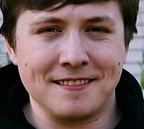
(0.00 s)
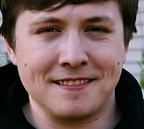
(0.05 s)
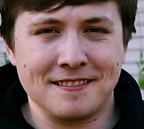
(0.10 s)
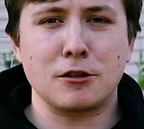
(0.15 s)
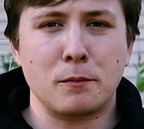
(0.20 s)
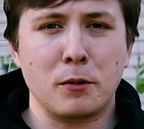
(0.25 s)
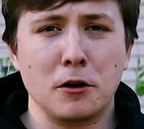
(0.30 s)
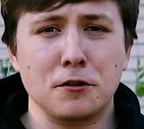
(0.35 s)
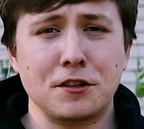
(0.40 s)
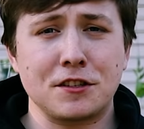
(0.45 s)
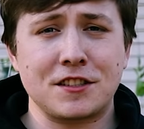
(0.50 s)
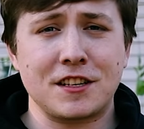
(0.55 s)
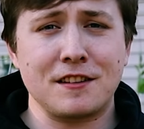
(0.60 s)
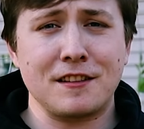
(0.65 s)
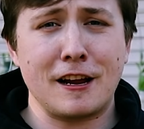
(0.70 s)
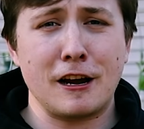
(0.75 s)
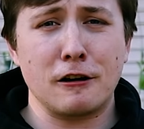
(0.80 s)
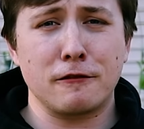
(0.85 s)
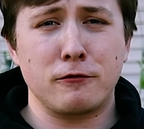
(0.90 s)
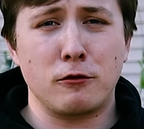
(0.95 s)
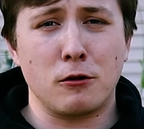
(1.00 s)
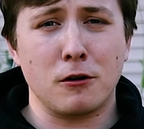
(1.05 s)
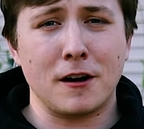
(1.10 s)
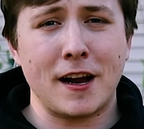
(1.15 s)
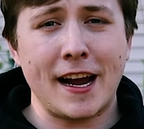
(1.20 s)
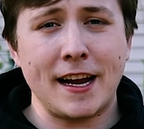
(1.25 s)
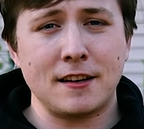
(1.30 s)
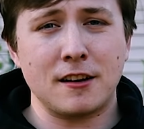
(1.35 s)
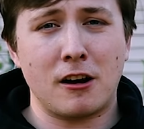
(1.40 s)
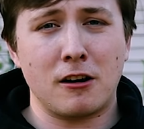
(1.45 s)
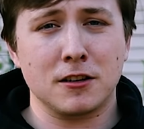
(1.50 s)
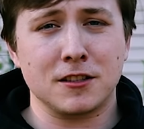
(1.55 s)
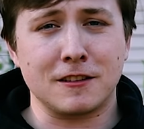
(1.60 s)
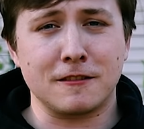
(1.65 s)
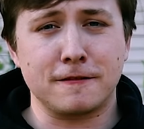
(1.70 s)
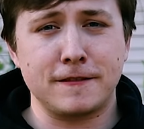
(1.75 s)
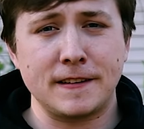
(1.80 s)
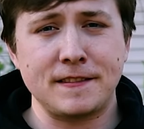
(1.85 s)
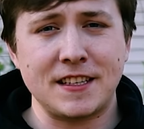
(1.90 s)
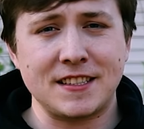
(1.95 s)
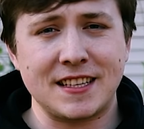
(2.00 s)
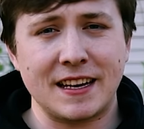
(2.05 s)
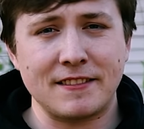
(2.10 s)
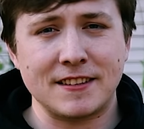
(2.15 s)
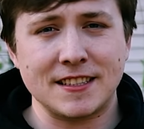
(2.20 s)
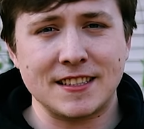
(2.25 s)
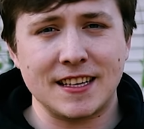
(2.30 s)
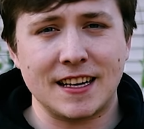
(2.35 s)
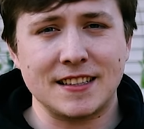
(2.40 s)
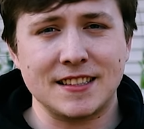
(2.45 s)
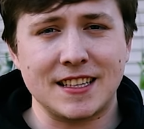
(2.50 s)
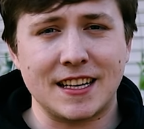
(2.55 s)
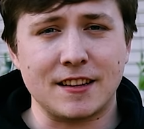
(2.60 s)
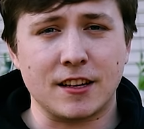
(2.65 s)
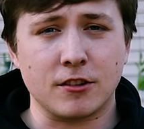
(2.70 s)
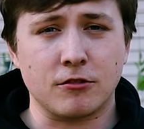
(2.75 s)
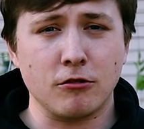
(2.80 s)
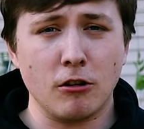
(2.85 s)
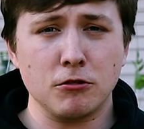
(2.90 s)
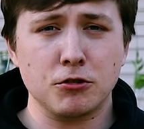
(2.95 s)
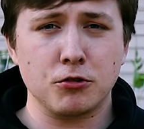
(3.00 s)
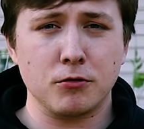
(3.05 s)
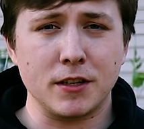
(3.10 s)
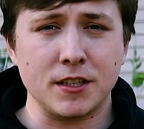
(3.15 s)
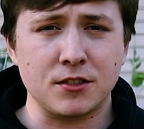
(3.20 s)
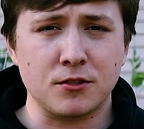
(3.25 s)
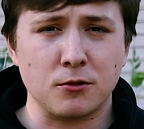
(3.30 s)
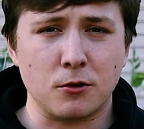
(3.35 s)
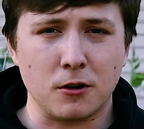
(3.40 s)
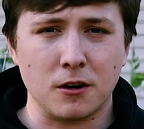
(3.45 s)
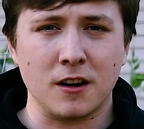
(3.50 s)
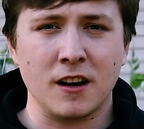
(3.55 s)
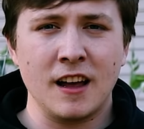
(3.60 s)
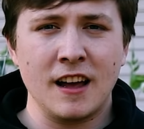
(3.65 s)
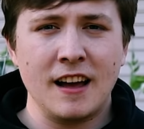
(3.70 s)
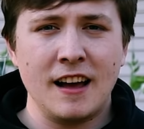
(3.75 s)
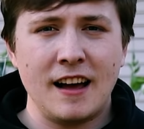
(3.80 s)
There's a purchase in there for $8.57 at the grocery store.